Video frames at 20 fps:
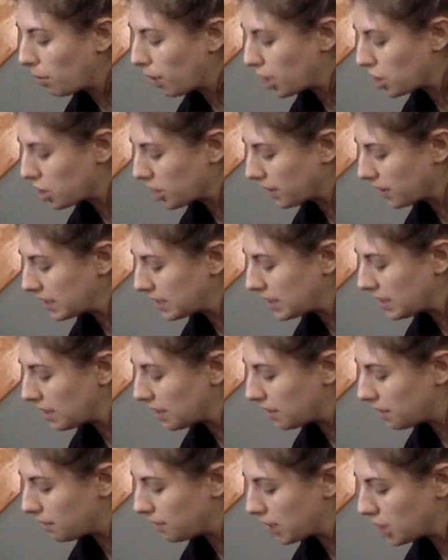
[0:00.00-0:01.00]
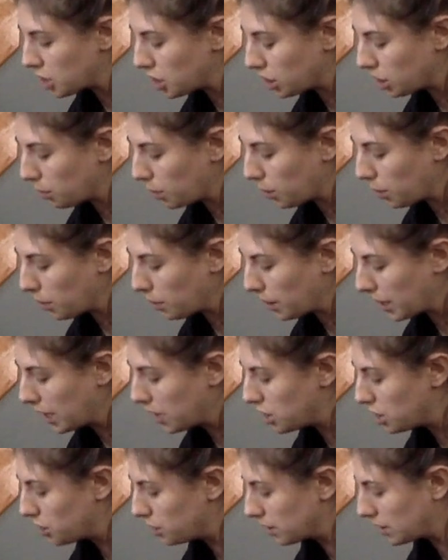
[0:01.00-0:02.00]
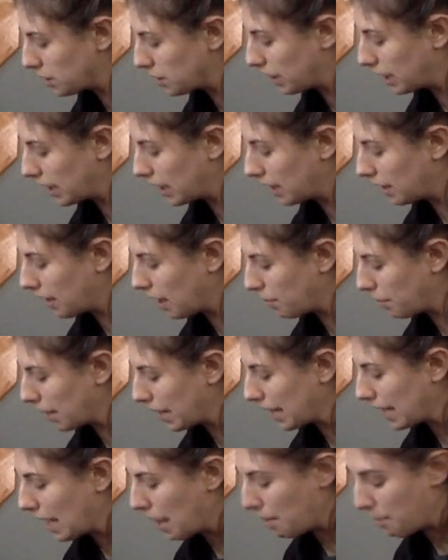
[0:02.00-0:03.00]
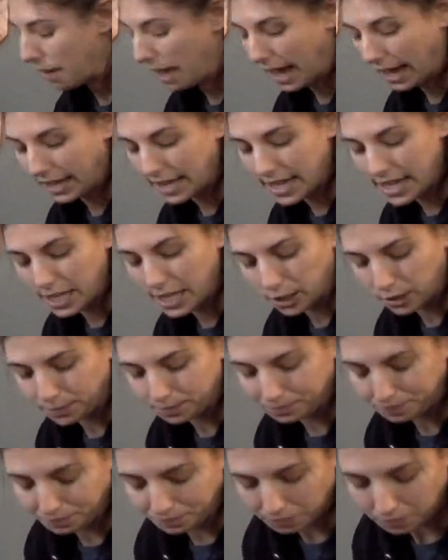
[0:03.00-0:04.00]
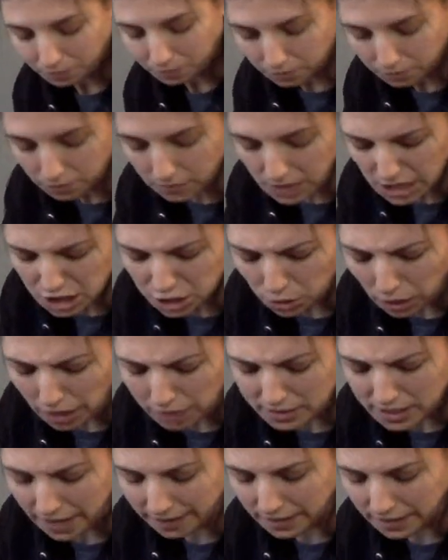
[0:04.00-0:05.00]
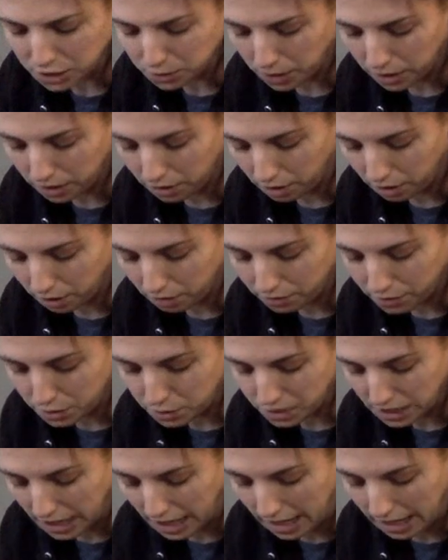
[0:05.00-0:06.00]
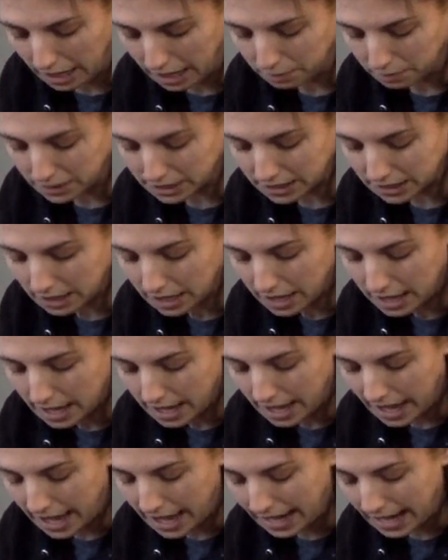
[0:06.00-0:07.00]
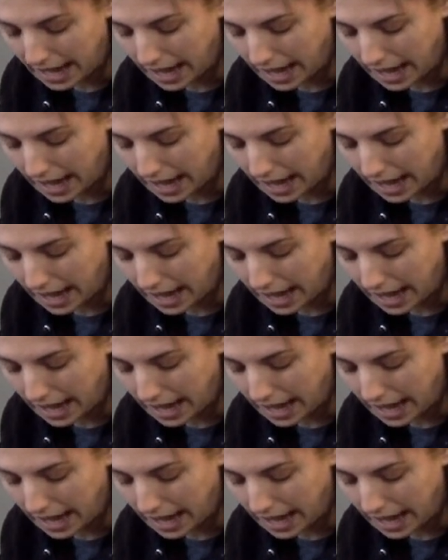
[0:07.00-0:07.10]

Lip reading: brushing the teeth, eventually what we want to do is I'm gonna get back here. So I've done this with her a few times, and